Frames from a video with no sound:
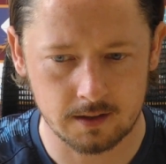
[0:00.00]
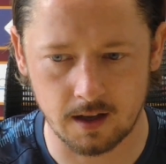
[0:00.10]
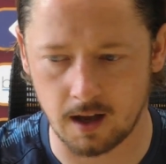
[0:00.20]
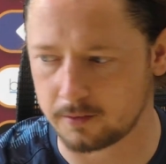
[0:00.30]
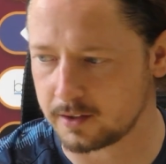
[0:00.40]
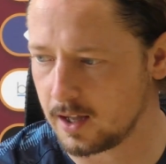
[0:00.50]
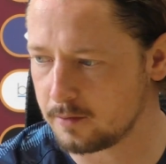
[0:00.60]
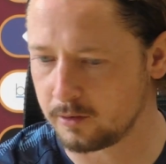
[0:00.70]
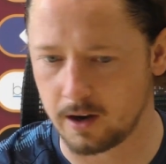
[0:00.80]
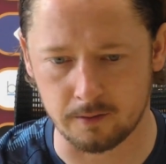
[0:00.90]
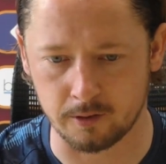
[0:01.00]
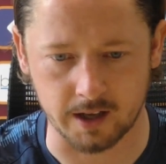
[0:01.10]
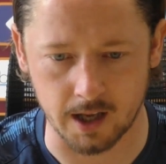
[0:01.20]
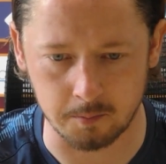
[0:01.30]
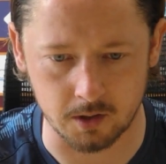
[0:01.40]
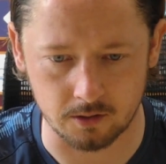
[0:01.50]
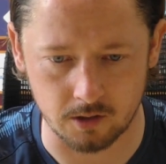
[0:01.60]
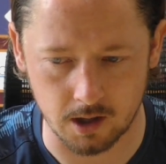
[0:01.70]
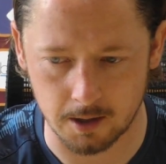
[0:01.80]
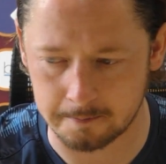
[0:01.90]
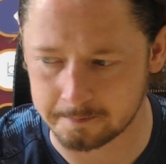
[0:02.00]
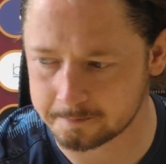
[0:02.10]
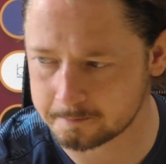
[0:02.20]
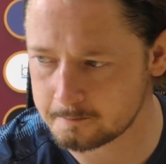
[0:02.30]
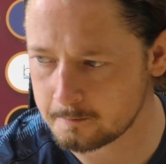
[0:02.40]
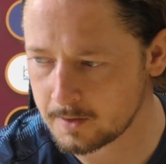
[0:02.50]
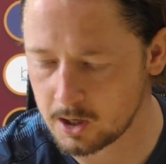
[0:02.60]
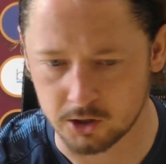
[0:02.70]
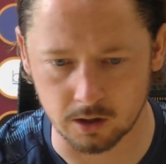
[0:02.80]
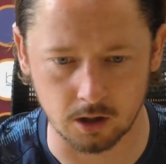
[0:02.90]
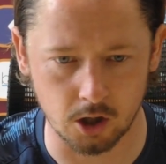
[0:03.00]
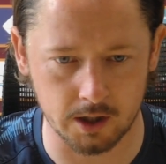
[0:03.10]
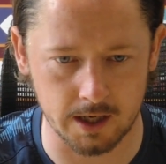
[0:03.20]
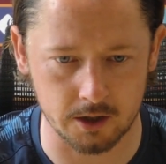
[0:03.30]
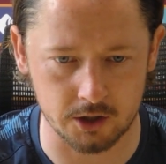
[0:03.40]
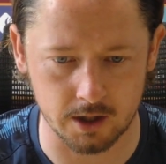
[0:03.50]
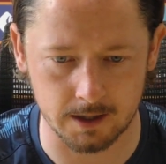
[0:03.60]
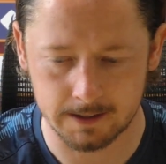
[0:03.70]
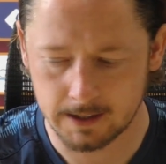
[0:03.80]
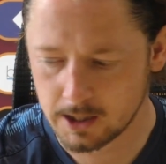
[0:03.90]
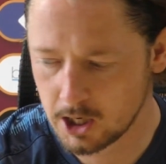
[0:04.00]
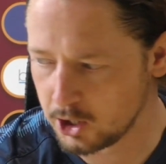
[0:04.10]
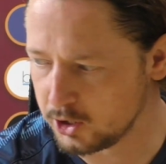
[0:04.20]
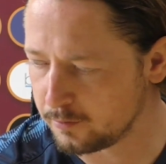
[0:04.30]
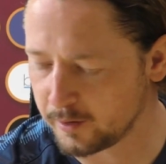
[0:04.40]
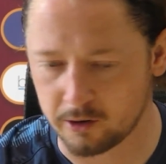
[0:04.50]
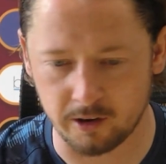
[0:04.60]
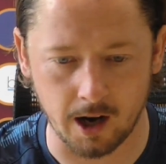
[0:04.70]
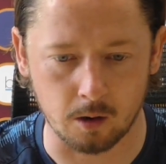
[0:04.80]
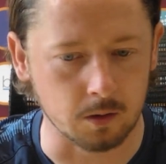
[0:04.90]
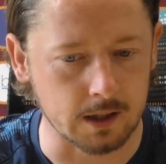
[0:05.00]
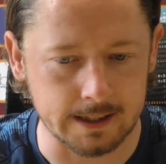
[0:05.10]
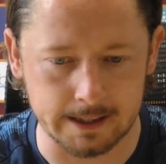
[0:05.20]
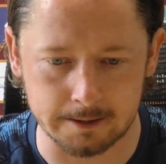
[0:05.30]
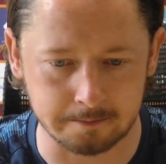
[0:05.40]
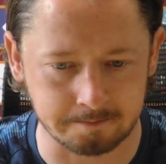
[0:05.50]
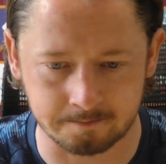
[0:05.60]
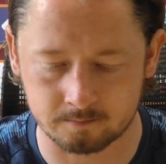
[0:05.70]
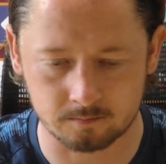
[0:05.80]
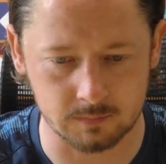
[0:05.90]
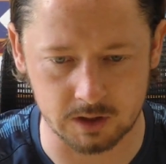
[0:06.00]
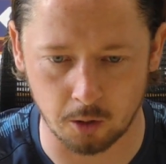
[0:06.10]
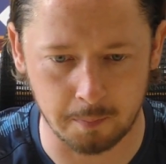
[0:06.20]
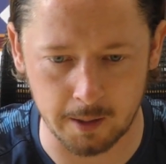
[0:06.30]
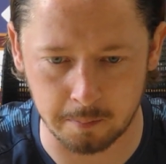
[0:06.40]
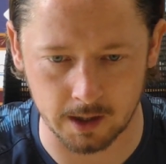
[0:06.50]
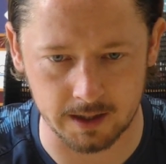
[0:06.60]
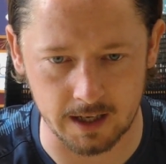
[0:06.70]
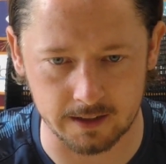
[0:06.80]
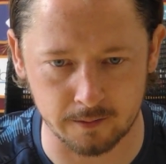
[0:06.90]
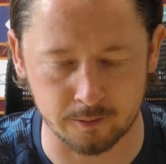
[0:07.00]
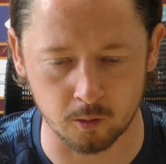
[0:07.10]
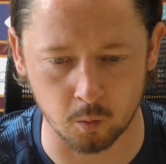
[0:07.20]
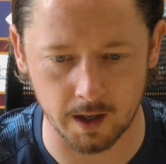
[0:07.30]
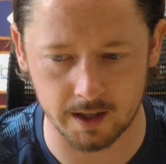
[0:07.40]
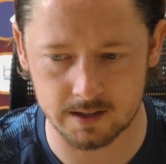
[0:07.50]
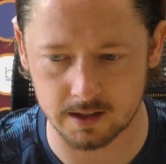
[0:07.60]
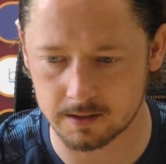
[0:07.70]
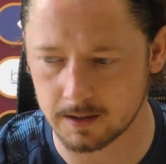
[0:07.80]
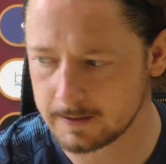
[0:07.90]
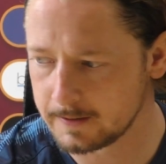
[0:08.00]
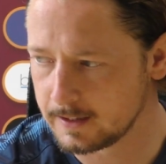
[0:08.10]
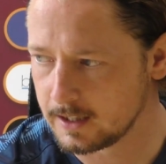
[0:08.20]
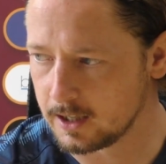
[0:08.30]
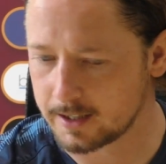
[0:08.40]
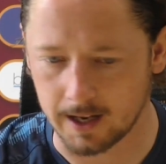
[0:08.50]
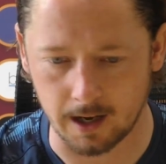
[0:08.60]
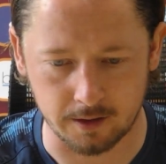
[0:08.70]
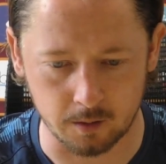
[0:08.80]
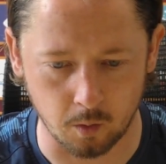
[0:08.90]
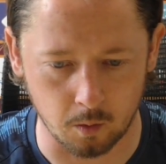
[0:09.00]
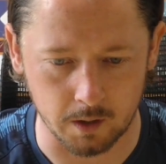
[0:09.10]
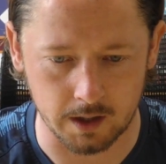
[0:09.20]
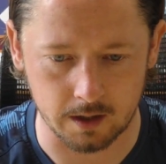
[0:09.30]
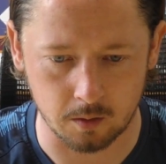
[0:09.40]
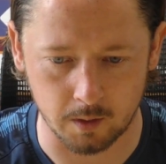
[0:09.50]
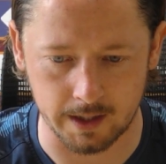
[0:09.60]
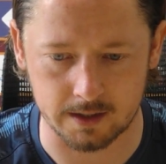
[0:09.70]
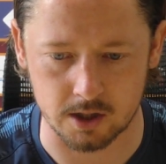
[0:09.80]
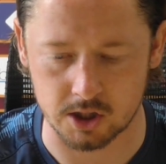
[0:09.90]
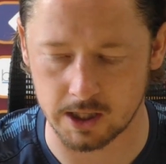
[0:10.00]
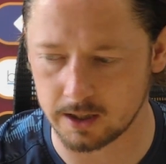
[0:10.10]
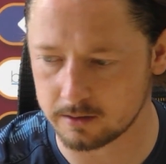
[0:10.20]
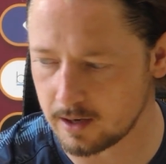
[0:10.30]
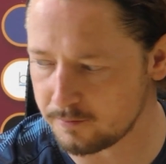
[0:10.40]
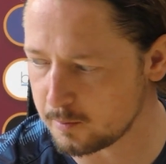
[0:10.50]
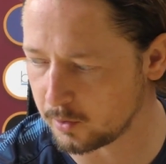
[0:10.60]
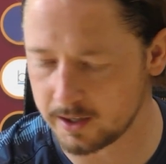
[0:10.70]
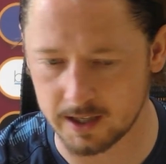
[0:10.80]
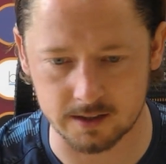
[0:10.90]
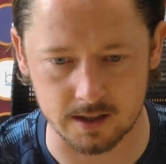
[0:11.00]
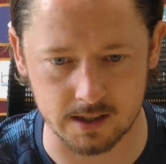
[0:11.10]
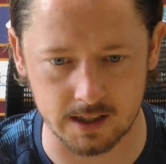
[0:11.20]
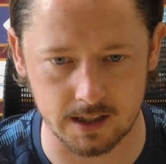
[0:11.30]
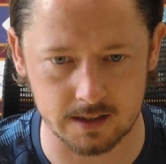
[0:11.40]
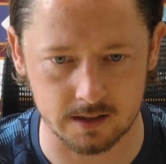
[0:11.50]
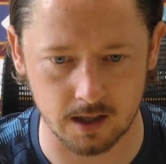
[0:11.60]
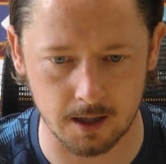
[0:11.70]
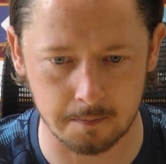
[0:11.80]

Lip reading: Yeah, I think every game you're learning and you're figuring out you know, people in different ways. And again, I think what we need to see and everybody needs to see is